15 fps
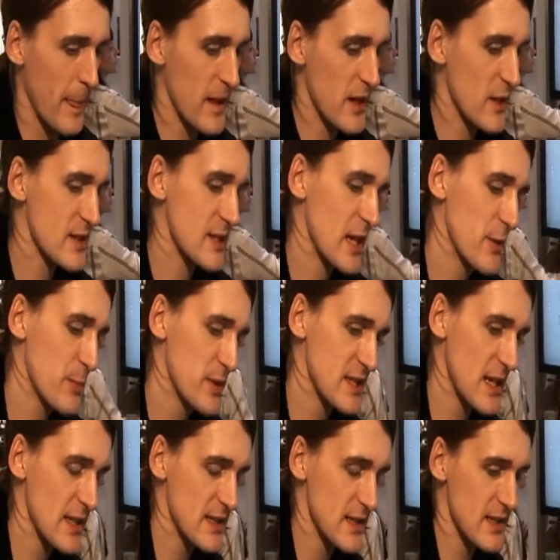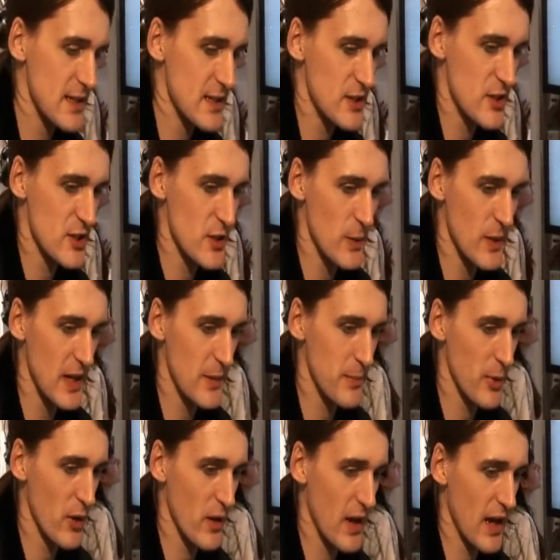it's kind of presented in such a way,
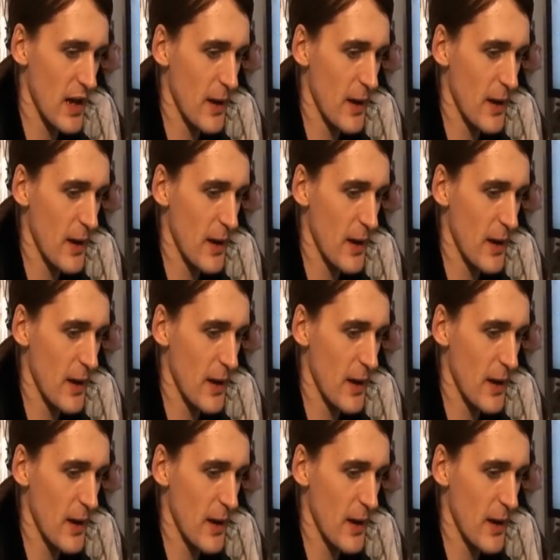but